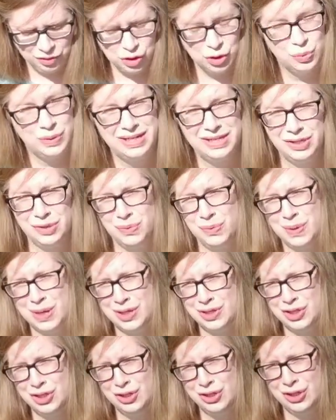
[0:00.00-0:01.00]
ways to
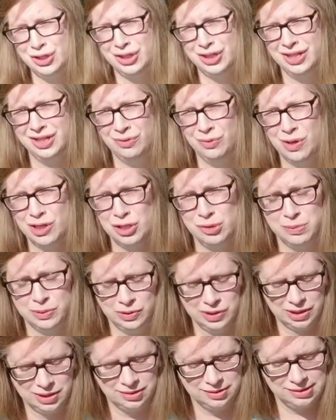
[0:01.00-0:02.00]
wash your
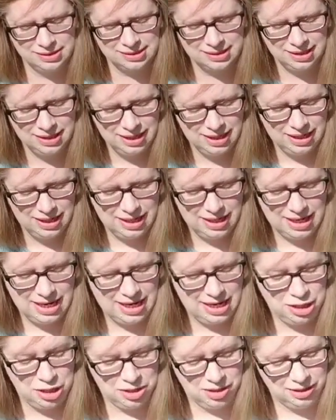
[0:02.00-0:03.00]
washable yarns
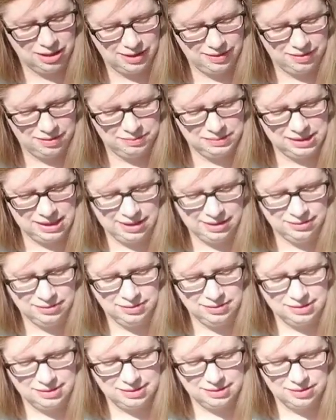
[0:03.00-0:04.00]
and not get them
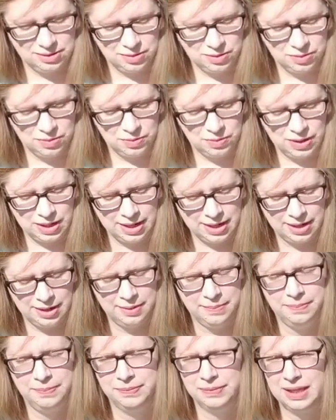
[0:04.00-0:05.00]
tangled. So
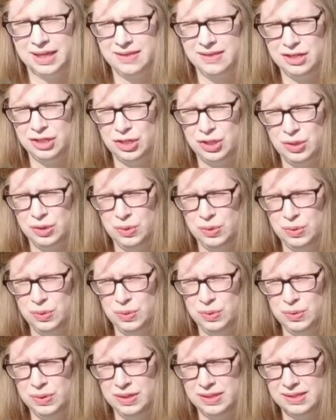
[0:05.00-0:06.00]
the
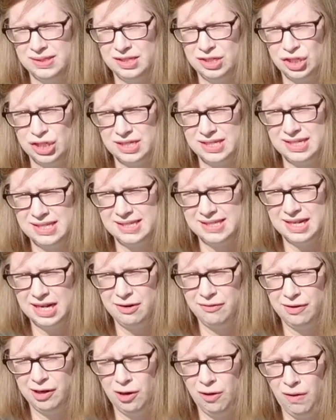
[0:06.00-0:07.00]
two suggestions that
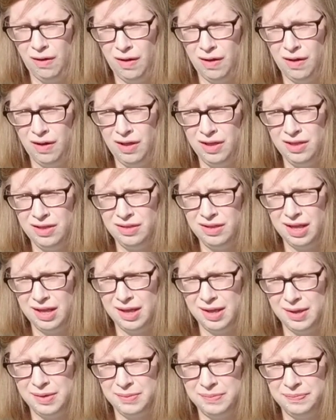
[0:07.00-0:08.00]
I recall
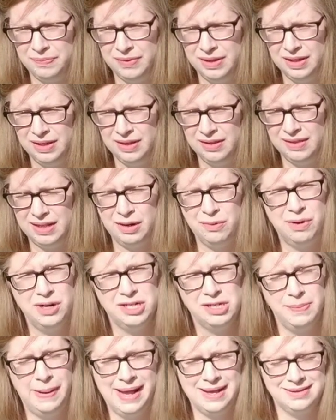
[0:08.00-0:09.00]
that I
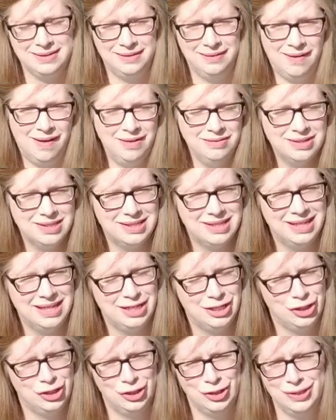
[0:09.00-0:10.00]
wanted to pass along, just in
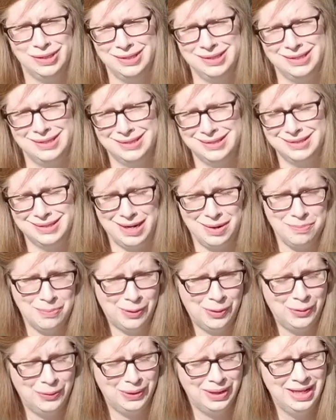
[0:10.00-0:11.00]
case you're in the same
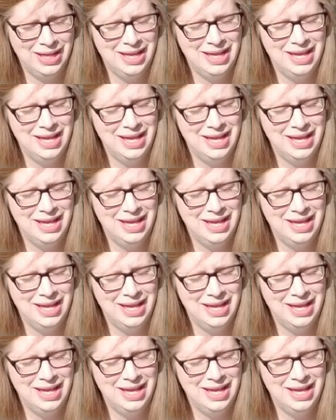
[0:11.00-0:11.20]
boat,